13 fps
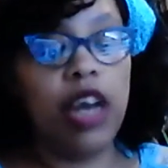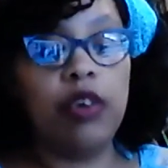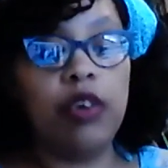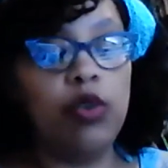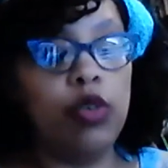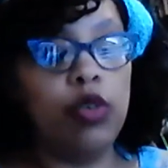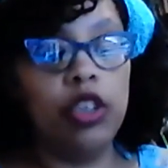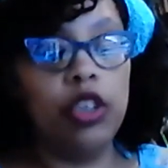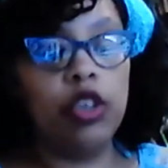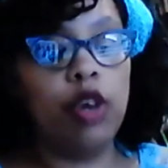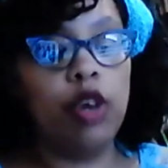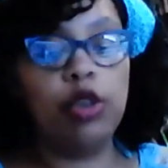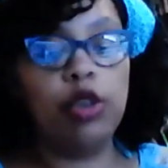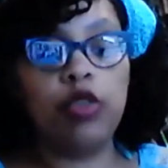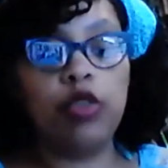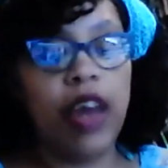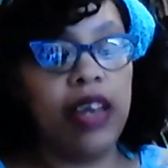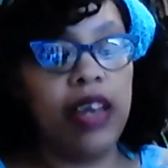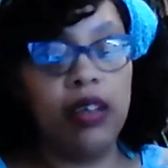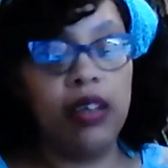who can just go straight
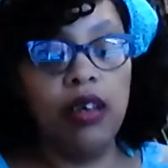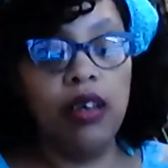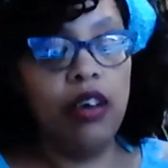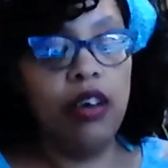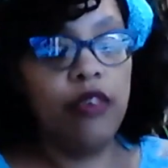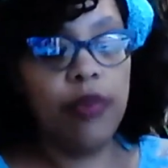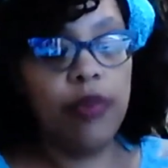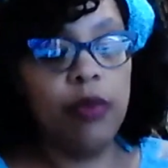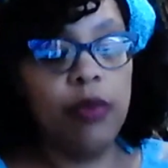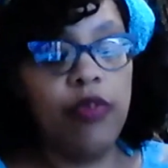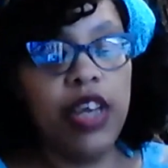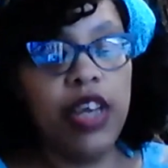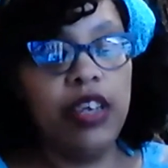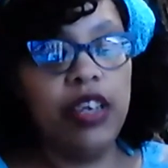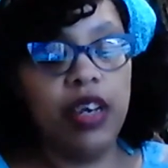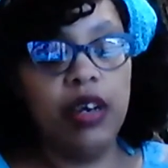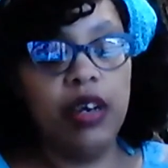from the video.